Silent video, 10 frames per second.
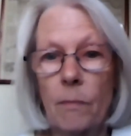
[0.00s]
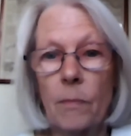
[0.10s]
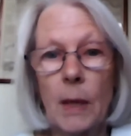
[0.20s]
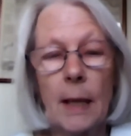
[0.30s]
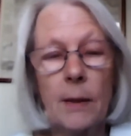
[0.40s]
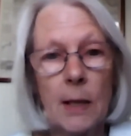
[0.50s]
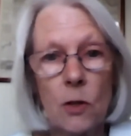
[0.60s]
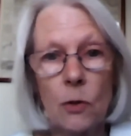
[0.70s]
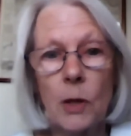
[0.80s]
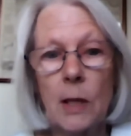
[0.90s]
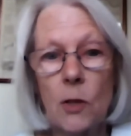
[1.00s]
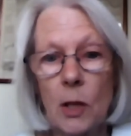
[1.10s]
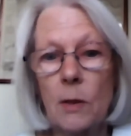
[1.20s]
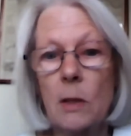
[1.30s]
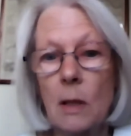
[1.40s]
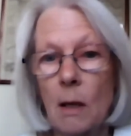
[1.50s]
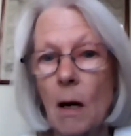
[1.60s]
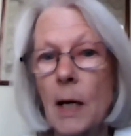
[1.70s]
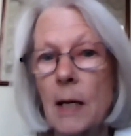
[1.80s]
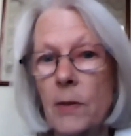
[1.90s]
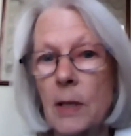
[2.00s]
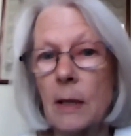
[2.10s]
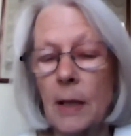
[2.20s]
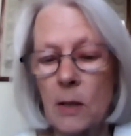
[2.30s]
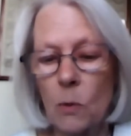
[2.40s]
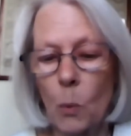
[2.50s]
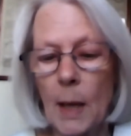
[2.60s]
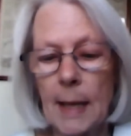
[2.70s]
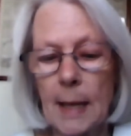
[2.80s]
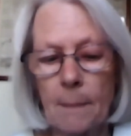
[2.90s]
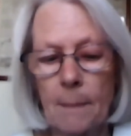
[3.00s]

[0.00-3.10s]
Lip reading: And they took each other's lives in this way.